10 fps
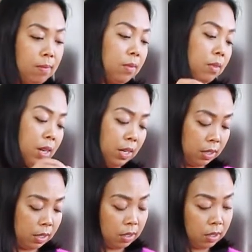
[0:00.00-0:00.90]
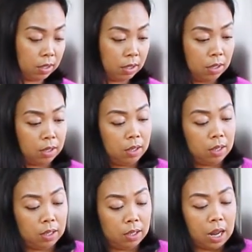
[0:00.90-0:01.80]
Right.
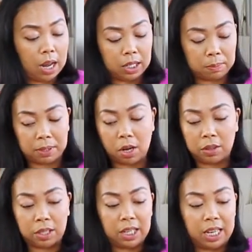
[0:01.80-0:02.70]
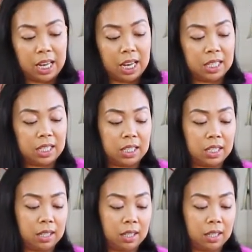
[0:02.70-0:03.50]
Last but not the least,